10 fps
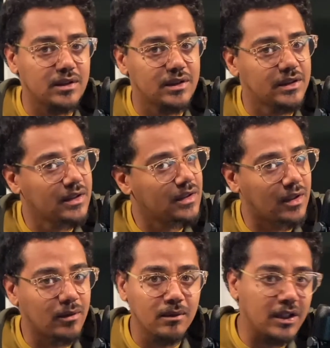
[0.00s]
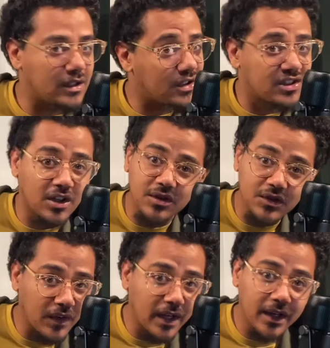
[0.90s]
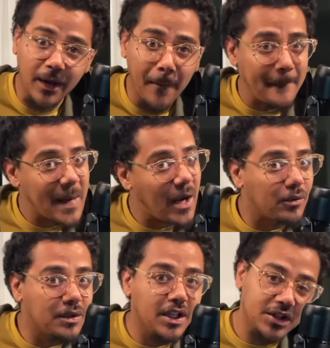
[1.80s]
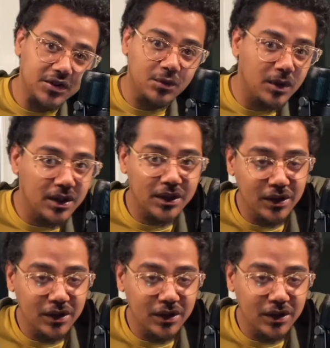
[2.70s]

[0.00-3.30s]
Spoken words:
shit, don't let the church find out about this one.